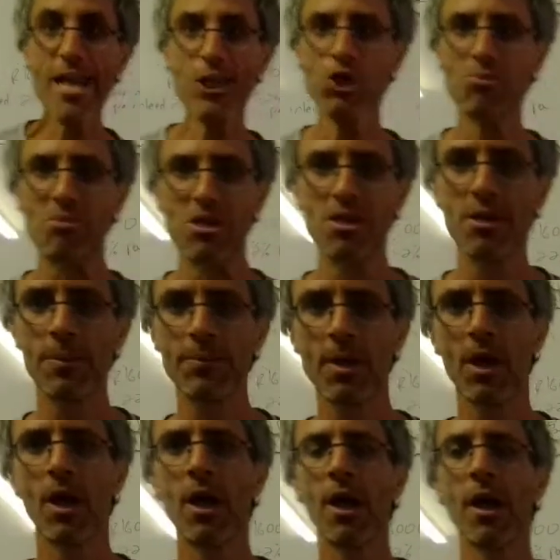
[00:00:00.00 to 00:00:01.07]
HP,
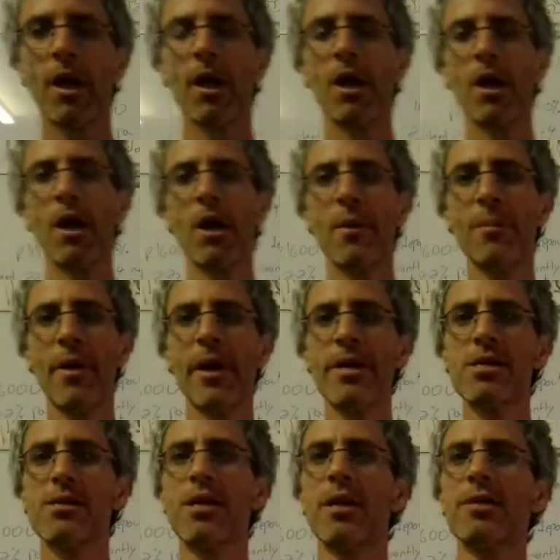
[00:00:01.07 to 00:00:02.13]
um,
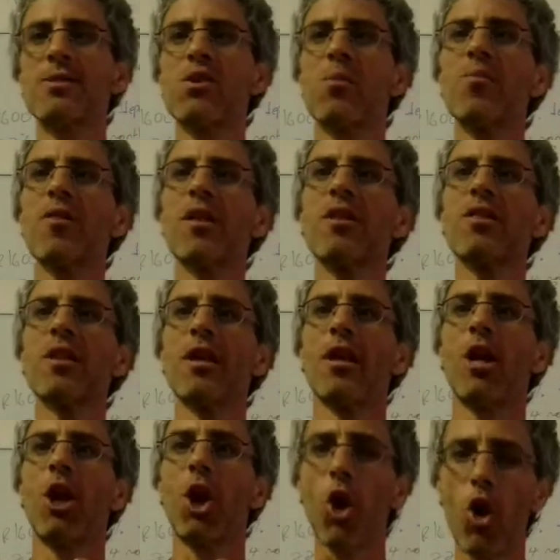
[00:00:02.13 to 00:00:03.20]
is, is something
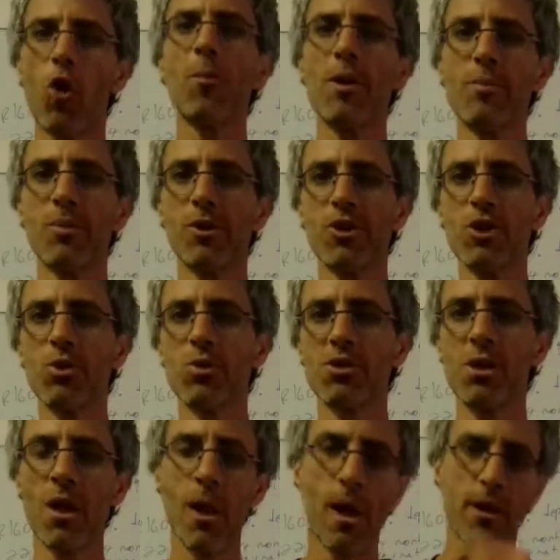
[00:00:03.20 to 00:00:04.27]
that a lot of people
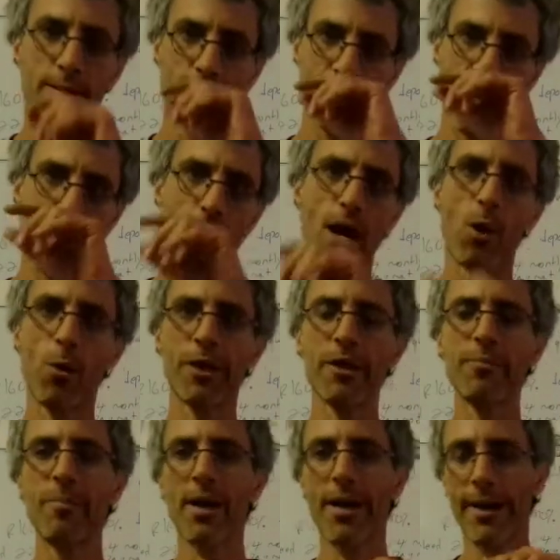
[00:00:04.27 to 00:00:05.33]
use. Say I want
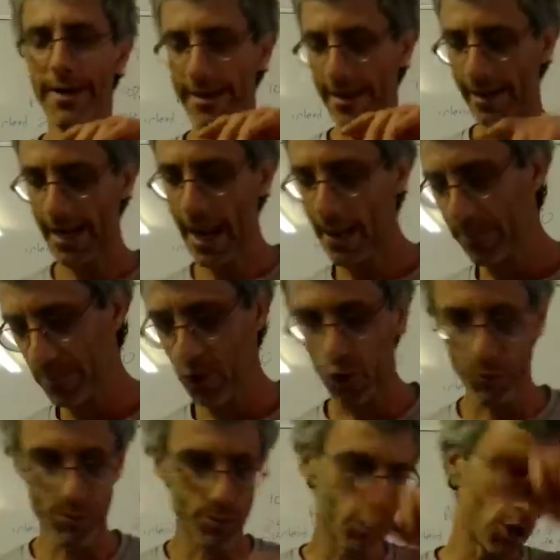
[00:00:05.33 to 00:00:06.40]
to buy a laptop,